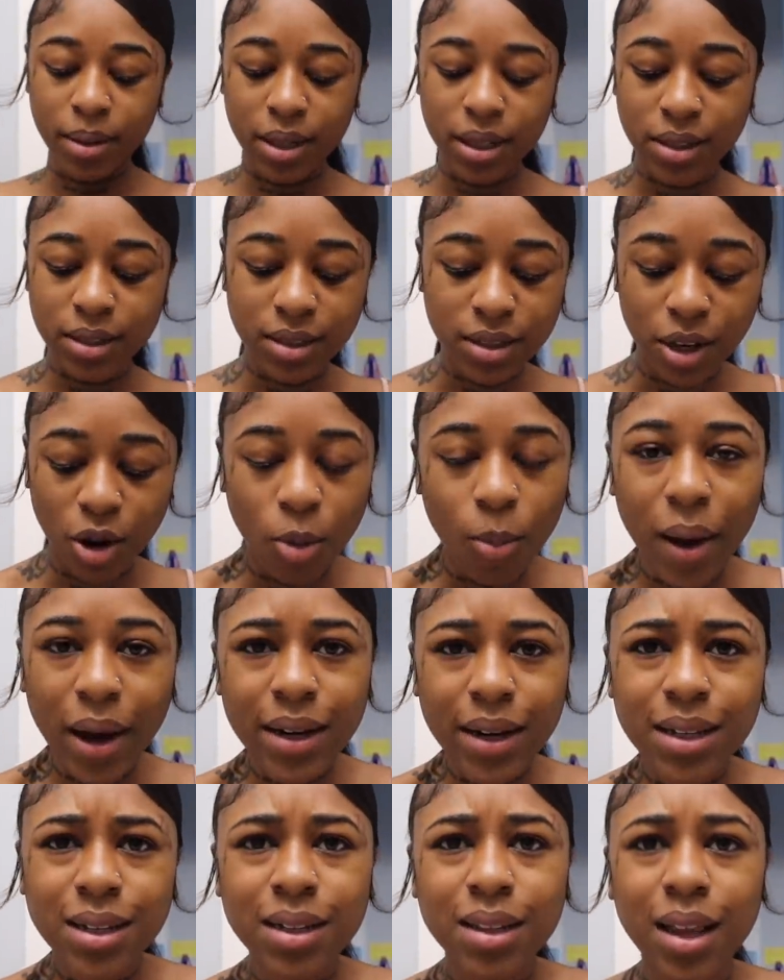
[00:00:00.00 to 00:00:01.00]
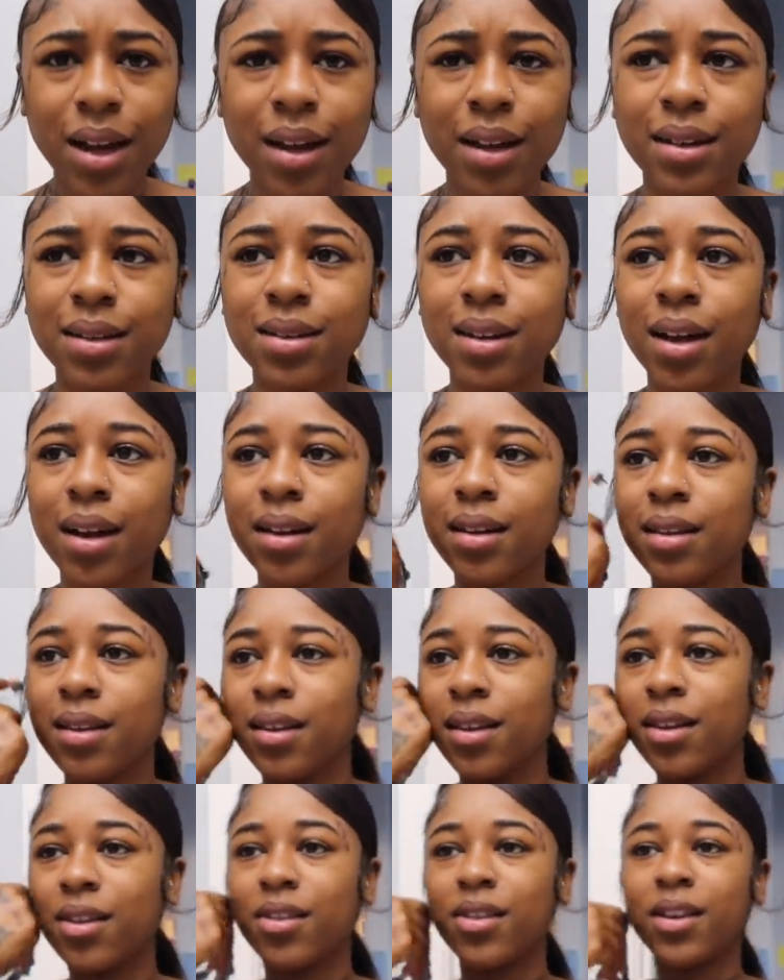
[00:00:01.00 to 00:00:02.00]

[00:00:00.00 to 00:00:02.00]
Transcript: because nobody like, it's like they're